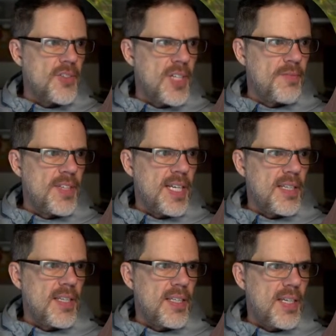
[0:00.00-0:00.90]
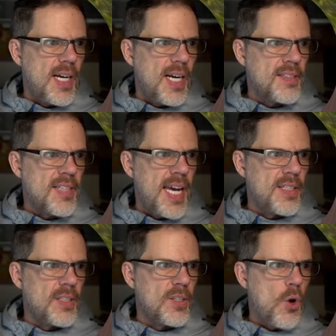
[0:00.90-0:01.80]
There's infinite
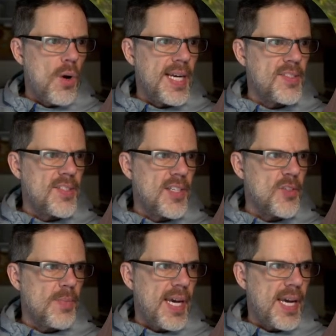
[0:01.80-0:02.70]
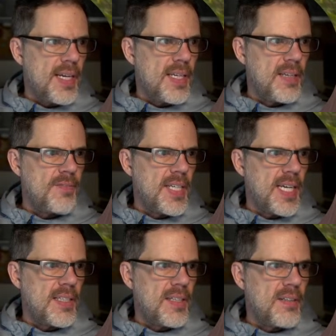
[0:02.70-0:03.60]
10 coins in this bag.
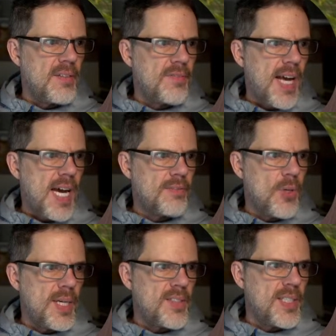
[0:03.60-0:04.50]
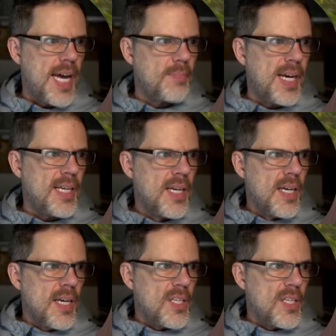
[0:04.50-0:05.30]
Infinite 5 coins in that bag.